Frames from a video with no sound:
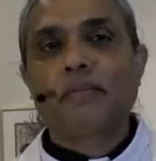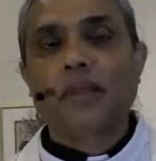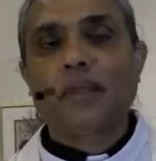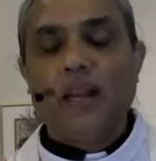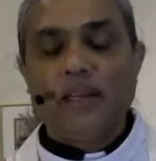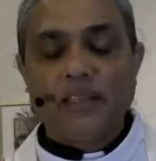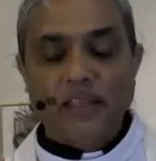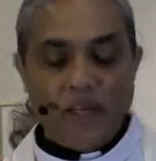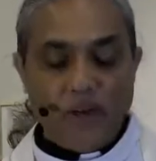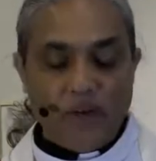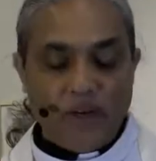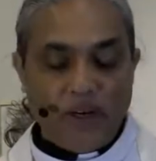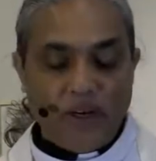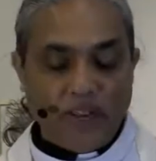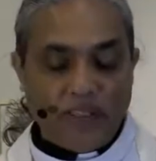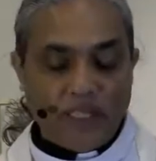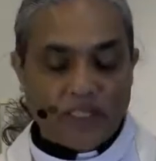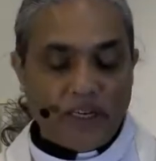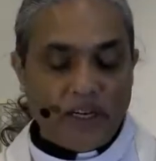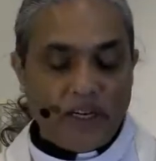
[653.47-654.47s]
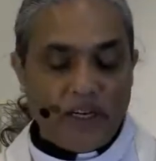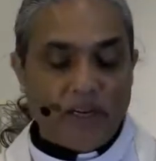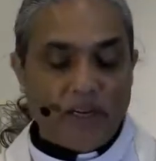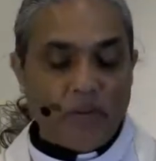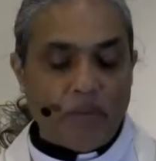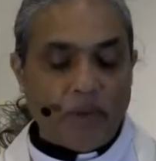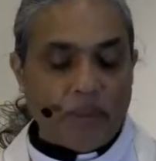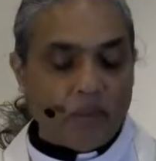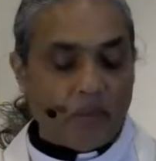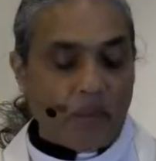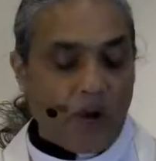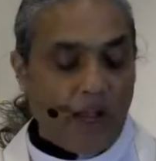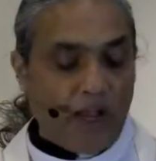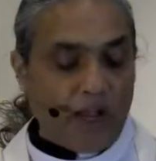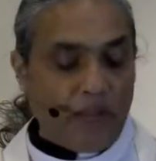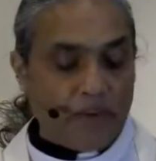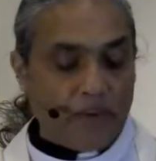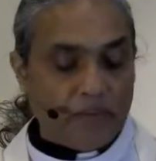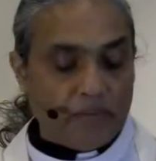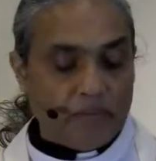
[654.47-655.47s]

I'll tell you just in a little bit why.